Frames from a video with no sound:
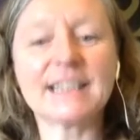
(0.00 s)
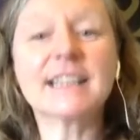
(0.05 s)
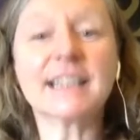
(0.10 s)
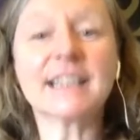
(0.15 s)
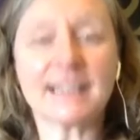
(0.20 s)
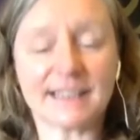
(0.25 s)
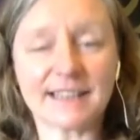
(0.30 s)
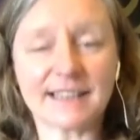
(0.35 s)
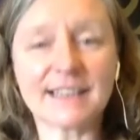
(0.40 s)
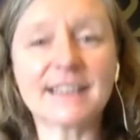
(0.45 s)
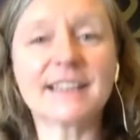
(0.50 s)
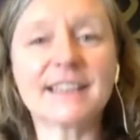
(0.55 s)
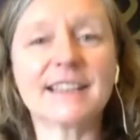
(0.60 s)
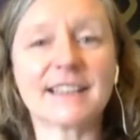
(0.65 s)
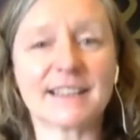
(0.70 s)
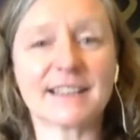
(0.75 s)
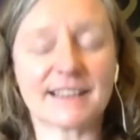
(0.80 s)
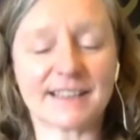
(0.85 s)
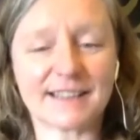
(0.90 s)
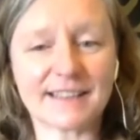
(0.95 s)

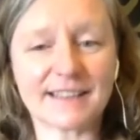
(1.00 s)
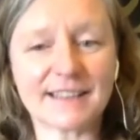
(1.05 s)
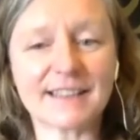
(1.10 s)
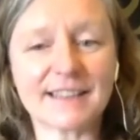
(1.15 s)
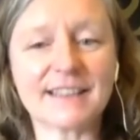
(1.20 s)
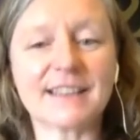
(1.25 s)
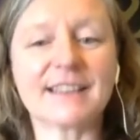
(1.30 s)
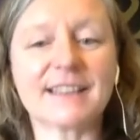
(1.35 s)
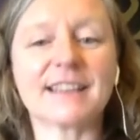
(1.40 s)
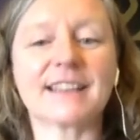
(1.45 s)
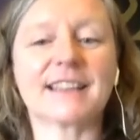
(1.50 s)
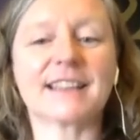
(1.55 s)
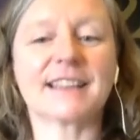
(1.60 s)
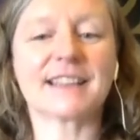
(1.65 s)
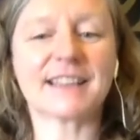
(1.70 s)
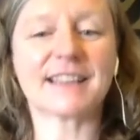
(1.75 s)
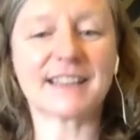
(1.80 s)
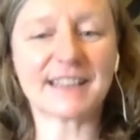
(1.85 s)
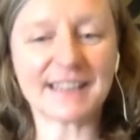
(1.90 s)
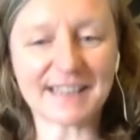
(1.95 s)

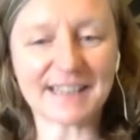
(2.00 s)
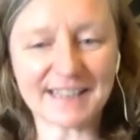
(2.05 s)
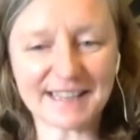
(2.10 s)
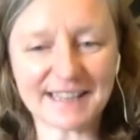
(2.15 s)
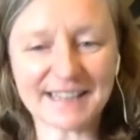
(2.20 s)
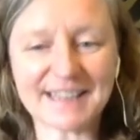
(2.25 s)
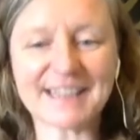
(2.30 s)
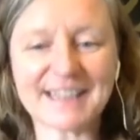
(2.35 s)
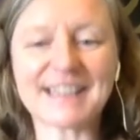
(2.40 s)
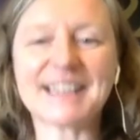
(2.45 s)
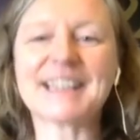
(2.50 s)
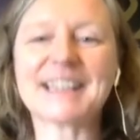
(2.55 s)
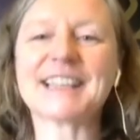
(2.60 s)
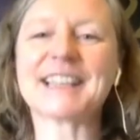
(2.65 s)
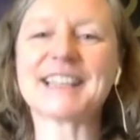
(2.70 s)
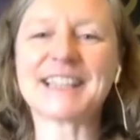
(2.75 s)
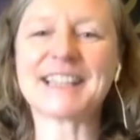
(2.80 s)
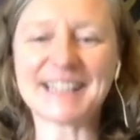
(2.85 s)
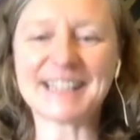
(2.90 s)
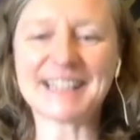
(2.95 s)

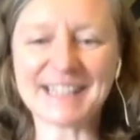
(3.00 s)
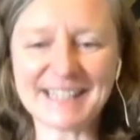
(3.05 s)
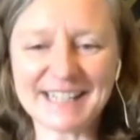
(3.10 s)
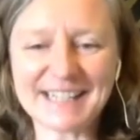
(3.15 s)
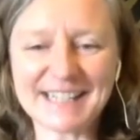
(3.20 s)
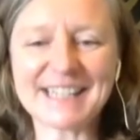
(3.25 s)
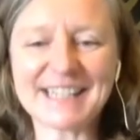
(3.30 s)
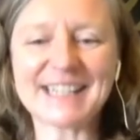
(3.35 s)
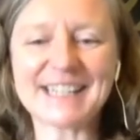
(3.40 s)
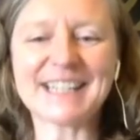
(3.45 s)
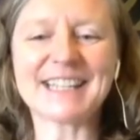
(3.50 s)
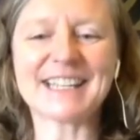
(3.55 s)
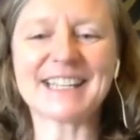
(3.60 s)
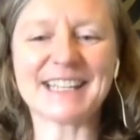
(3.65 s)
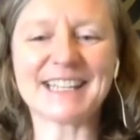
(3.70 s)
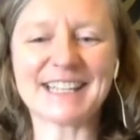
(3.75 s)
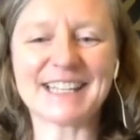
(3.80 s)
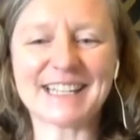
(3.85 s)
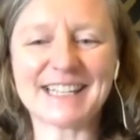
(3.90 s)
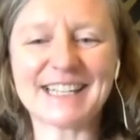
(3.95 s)

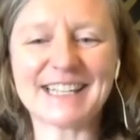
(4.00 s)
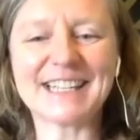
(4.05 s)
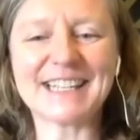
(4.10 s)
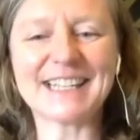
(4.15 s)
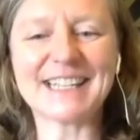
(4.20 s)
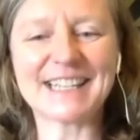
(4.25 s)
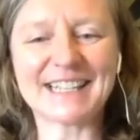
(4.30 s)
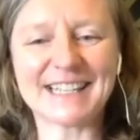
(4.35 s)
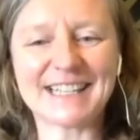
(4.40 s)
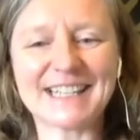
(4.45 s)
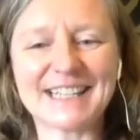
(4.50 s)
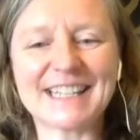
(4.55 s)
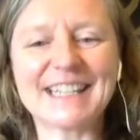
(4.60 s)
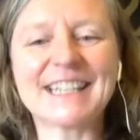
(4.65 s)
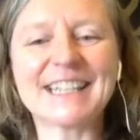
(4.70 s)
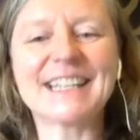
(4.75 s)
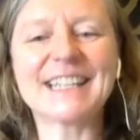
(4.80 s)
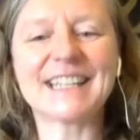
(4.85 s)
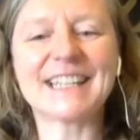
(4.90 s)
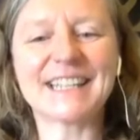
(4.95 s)

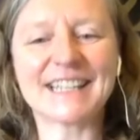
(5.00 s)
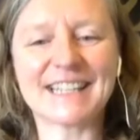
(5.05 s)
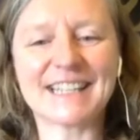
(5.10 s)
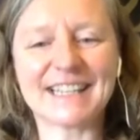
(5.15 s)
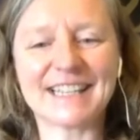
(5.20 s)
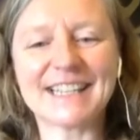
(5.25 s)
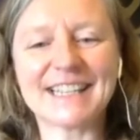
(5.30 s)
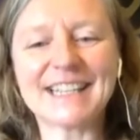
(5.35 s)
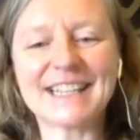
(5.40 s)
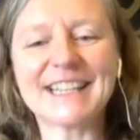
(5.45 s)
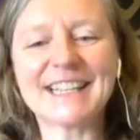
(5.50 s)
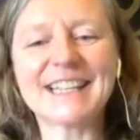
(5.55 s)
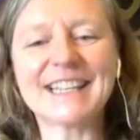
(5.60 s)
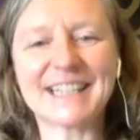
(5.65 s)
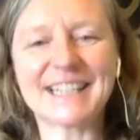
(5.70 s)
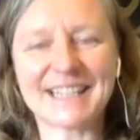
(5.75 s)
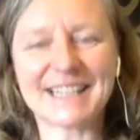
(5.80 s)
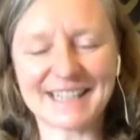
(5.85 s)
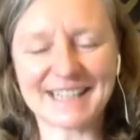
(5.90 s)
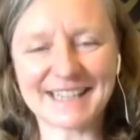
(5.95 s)

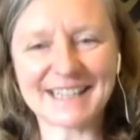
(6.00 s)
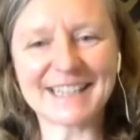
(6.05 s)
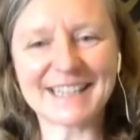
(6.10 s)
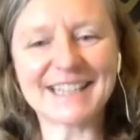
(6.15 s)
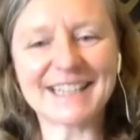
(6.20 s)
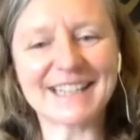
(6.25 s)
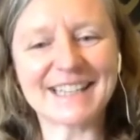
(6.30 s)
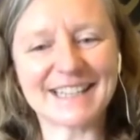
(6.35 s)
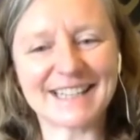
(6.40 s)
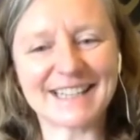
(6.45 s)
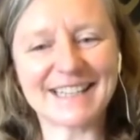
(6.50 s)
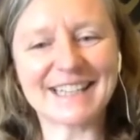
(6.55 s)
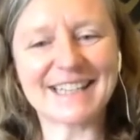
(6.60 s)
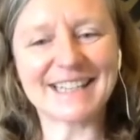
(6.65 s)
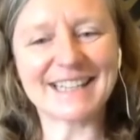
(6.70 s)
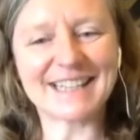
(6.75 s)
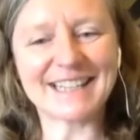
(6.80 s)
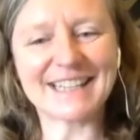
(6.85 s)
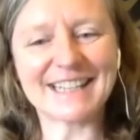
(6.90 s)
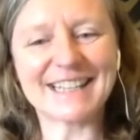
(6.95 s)

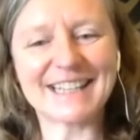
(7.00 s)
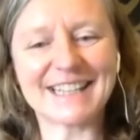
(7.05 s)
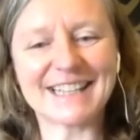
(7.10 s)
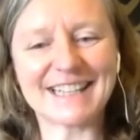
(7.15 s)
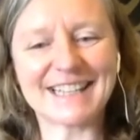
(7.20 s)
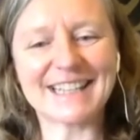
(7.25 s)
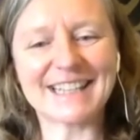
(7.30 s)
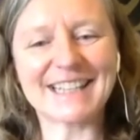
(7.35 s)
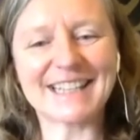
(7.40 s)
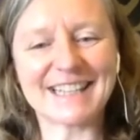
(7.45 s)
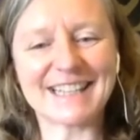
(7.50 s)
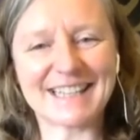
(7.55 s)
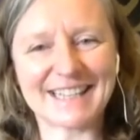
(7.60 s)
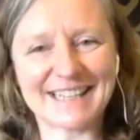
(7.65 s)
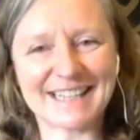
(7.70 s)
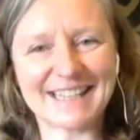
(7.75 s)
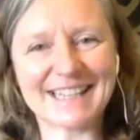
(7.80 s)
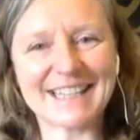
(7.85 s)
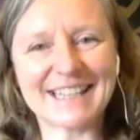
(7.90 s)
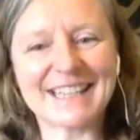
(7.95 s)
(silent)